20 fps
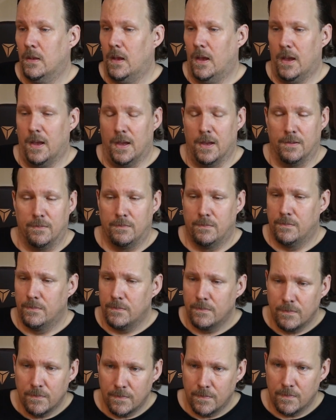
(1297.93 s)

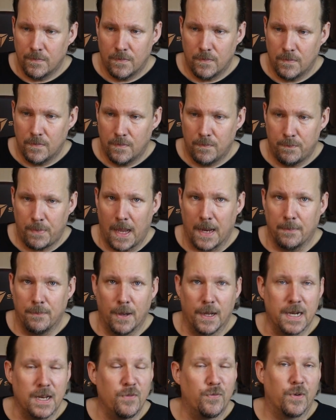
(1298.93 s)
bang
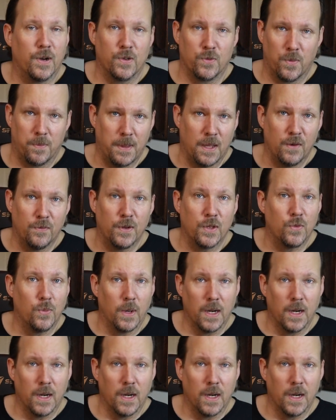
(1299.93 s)
buddy, friends with benefits,